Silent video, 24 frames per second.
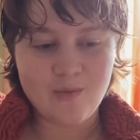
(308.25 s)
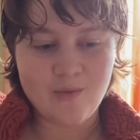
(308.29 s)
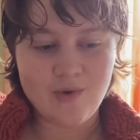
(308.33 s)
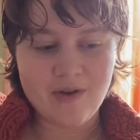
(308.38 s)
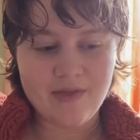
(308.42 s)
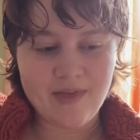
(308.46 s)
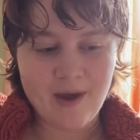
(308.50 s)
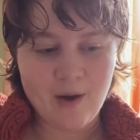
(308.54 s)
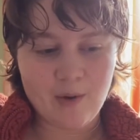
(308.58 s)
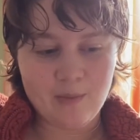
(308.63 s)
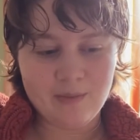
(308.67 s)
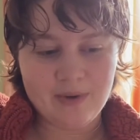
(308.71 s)

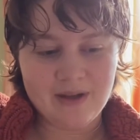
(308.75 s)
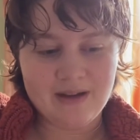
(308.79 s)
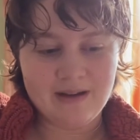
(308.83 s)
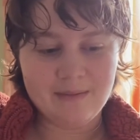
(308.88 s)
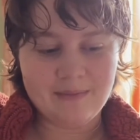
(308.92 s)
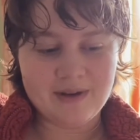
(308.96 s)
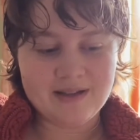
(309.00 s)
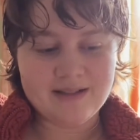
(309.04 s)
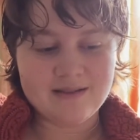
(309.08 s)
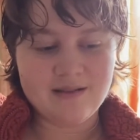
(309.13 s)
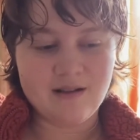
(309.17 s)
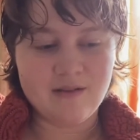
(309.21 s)
without beating
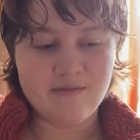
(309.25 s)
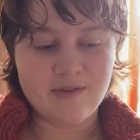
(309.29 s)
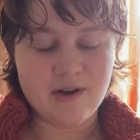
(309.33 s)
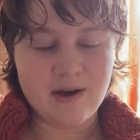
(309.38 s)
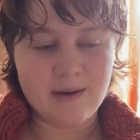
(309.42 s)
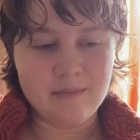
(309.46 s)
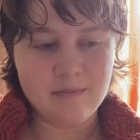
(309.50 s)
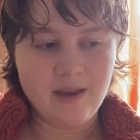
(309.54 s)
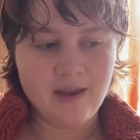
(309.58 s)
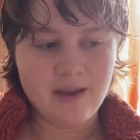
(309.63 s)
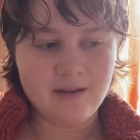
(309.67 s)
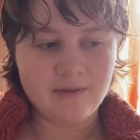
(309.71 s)
myself
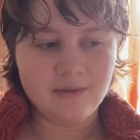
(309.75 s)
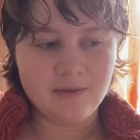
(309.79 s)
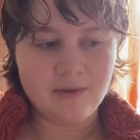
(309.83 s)
up and